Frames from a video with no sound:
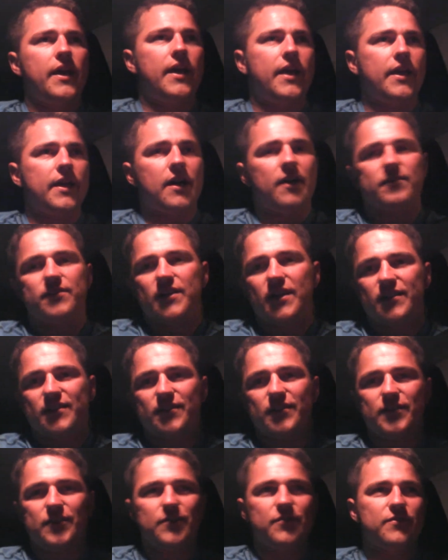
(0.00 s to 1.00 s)
and I'll talk
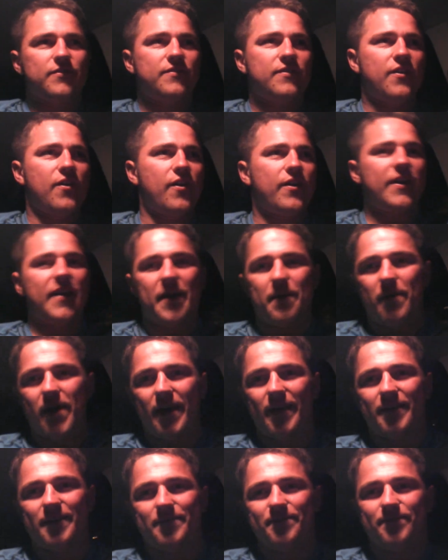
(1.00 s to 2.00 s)
to you soon okay
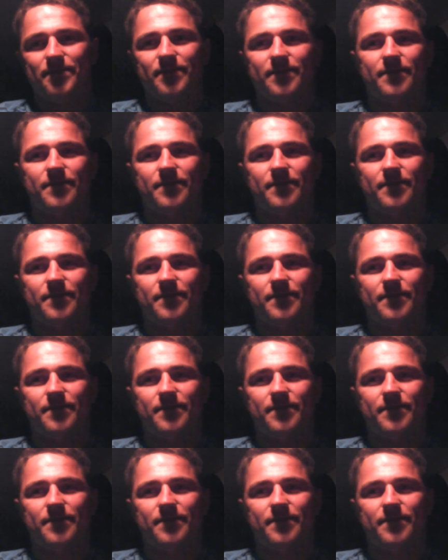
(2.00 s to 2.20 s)
bye